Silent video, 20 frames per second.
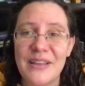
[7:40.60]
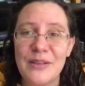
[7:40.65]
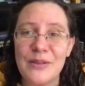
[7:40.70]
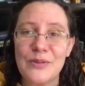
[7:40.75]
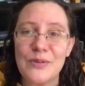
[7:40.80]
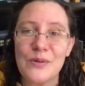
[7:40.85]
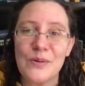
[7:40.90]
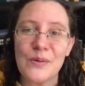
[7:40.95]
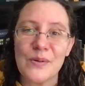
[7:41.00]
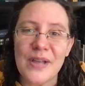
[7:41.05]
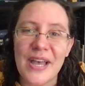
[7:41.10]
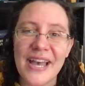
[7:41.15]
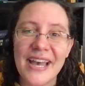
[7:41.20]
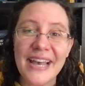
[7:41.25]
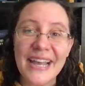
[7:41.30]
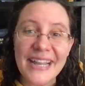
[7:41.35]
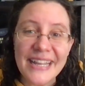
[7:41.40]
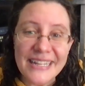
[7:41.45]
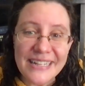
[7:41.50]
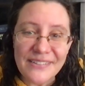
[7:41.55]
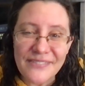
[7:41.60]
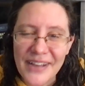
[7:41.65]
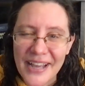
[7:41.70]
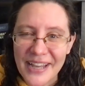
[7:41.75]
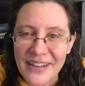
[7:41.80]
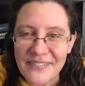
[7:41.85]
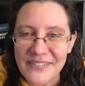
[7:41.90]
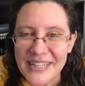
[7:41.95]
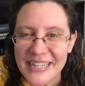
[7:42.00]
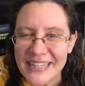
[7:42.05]
So kind of
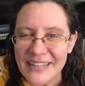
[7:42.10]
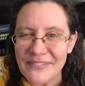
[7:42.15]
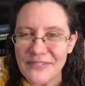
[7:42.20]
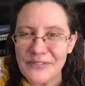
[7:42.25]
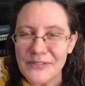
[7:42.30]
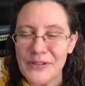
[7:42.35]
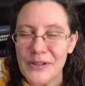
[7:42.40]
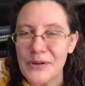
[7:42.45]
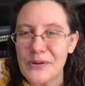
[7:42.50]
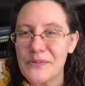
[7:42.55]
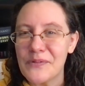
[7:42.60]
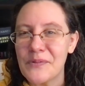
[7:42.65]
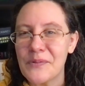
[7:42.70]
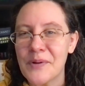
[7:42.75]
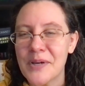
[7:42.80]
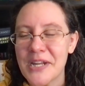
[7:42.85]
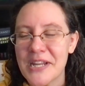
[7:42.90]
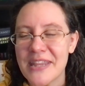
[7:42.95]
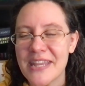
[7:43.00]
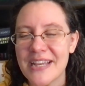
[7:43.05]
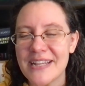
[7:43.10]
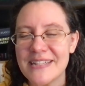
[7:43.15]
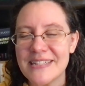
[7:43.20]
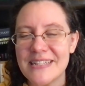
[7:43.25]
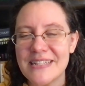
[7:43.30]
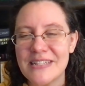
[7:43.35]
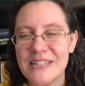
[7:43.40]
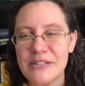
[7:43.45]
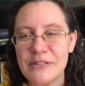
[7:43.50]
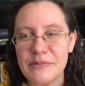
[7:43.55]
have like a flow of what I'd like
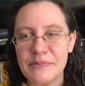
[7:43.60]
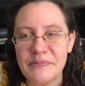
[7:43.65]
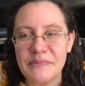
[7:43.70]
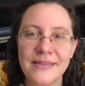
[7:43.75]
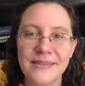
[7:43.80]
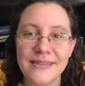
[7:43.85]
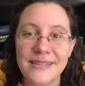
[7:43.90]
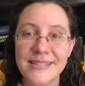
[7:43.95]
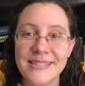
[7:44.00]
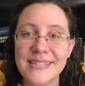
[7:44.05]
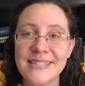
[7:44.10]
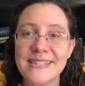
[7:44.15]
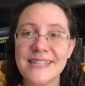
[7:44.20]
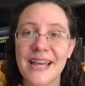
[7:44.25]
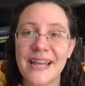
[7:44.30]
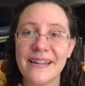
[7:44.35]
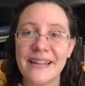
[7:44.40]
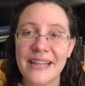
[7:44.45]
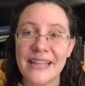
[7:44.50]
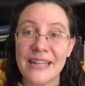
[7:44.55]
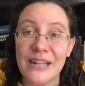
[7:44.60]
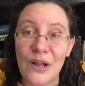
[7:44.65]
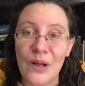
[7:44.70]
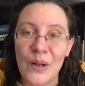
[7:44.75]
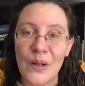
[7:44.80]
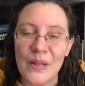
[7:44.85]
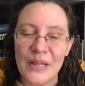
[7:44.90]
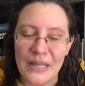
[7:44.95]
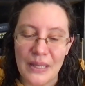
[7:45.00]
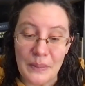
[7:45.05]
to do. This is not like an
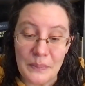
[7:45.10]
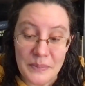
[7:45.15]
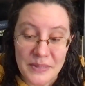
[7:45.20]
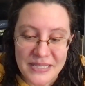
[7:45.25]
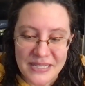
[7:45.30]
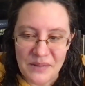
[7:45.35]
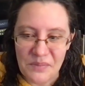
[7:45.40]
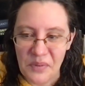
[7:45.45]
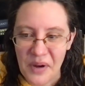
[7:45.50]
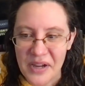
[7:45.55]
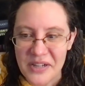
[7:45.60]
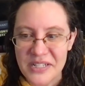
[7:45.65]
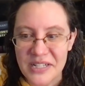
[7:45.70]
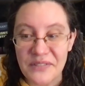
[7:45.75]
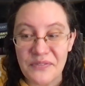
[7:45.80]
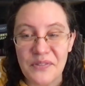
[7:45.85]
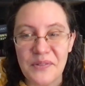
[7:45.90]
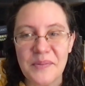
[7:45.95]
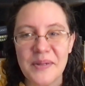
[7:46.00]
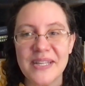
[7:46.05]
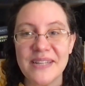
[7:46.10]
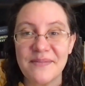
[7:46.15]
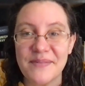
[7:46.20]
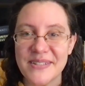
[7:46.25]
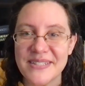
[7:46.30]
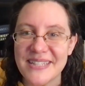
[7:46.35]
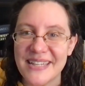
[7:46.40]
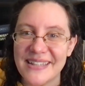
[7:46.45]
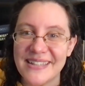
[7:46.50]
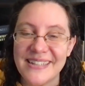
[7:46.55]
all-encompassing project for me. It
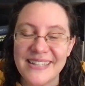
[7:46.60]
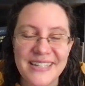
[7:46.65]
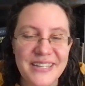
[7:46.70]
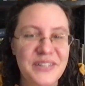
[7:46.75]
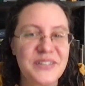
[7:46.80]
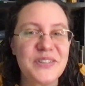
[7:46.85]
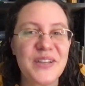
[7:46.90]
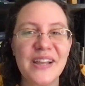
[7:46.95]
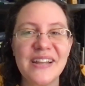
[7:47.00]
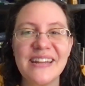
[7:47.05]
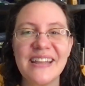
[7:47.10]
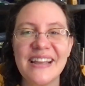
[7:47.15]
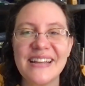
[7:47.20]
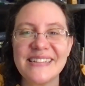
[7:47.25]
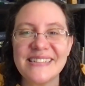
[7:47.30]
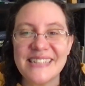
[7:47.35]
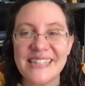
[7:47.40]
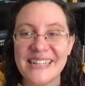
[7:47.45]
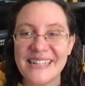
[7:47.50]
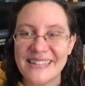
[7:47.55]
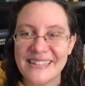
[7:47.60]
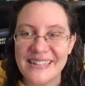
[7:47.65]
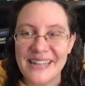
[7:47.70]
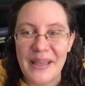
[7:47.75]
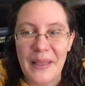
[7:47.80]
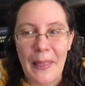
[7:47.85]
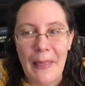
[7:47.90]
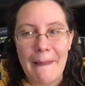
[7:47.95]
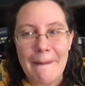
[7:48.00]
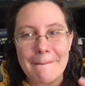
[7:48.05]
was a shiny idea.
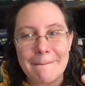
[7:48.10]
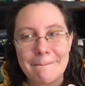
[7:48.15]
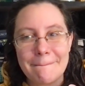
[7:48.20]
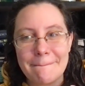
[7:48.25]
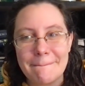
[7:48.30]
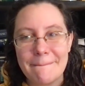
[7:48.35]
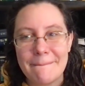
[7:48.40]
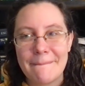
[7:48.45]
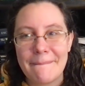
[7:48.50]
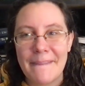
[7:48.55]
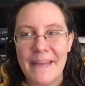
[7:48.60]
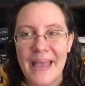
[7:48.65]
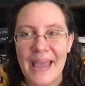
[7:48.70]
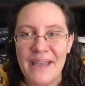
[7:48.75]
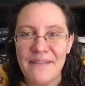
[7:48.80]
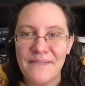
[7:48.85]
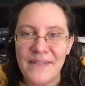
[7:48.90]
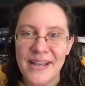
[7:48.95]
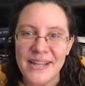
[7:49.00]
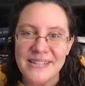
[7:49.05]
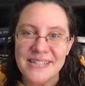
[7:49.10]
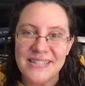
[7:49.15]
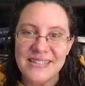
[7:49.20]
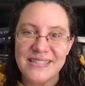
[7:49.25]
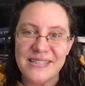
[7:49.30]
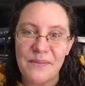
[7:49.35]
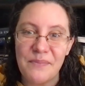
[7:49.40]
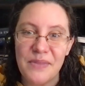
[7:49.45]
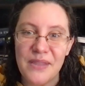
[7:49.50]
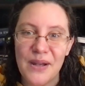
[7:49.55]
I've gotten
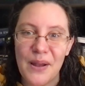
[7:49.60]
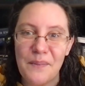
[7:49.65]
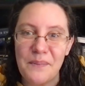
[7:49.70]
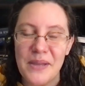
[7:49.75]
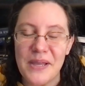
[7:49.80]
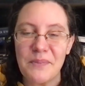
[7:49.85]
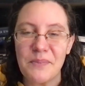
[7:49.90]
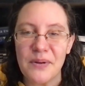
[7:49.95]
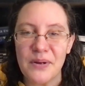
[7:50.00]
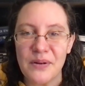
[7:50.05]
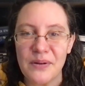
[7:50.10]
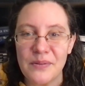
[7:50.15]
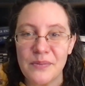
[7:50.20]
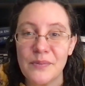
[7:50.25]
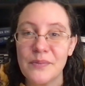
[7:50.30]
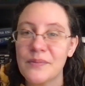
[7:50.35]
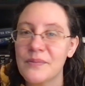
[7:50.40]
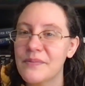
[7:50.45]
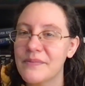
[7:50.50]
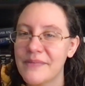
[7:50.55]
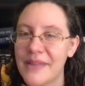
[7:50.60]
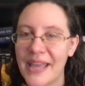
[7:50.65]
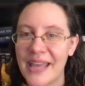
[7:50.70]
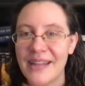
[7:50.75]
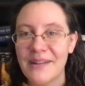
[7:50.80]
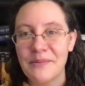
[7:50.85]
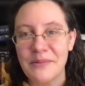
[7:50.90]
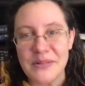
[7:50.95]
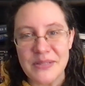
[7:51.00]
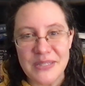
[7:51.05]
something on paper
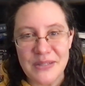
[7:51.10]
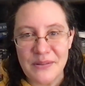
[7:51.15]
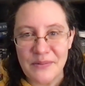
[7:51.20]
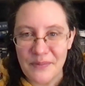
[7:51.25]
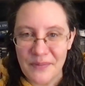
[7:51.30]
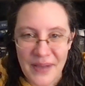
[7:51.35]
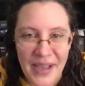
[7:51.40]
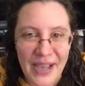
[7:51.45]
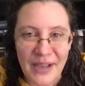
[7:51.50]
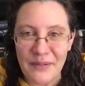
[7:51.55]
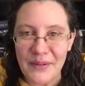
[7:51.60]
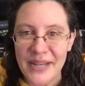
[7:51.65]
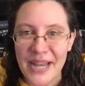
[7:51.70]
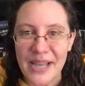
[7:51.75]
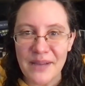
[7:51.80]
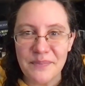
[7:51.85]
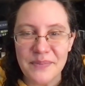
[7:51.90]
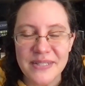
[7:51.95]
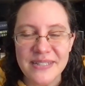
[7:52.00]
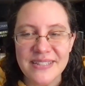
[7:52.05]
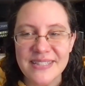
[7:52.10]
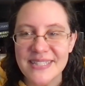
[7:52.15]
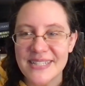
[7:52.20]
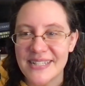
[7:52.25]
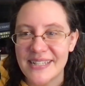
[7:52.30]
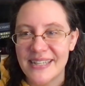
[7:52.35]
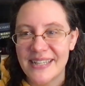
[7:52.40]
and we'll see how it happens.